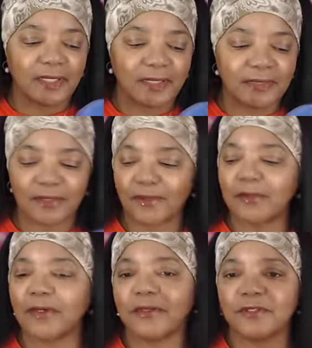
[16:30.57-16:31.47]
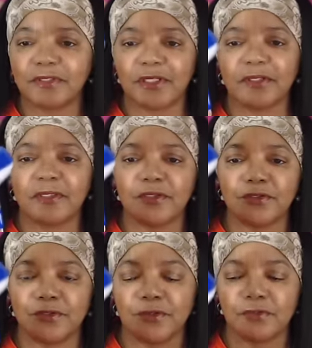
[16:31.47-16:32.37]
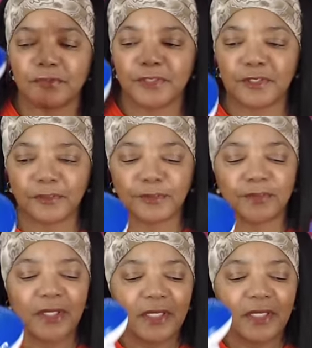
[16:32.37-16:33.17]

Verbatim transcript: And I said, oh, I'll just get these two from Temu.